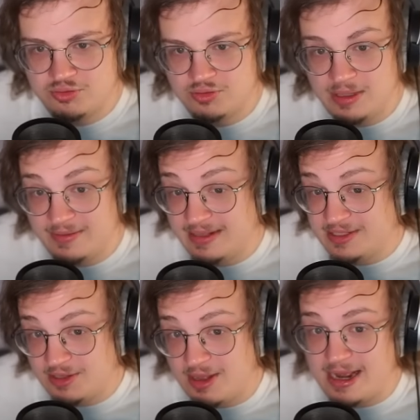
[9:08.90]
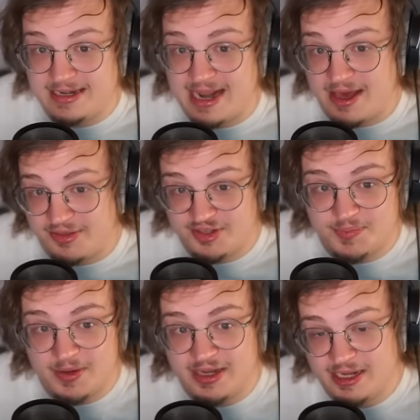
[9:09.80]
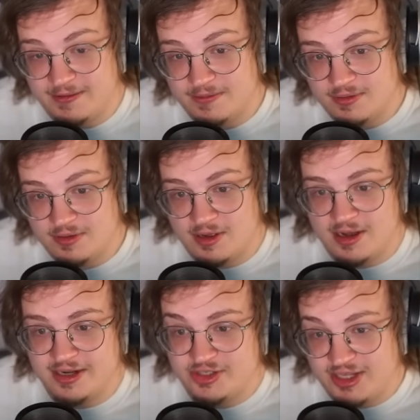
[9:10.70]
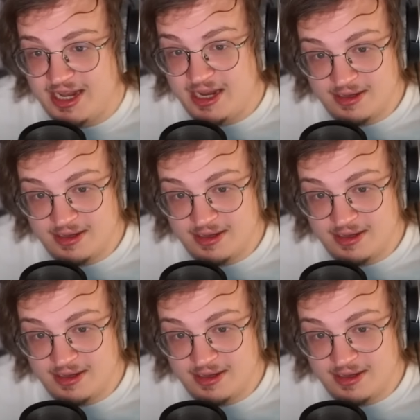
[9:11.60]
and that's a lot of deaths, but honestly,